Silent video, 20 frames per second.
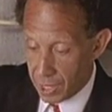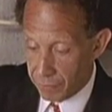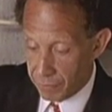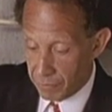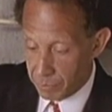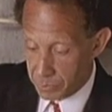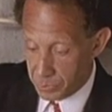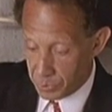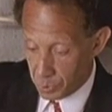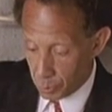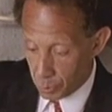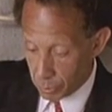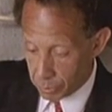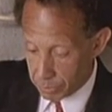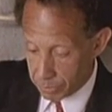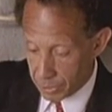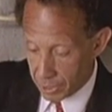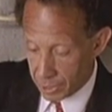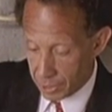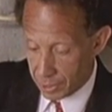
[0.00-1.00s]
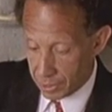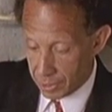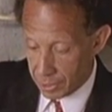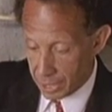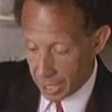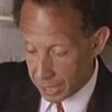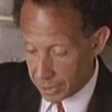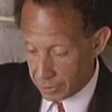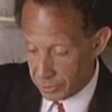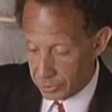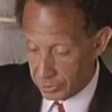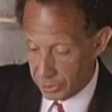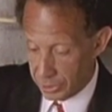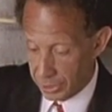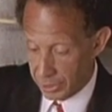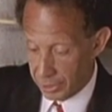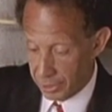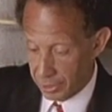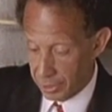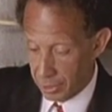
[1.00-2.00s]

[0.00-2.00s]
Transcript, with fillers: of absorbed the energy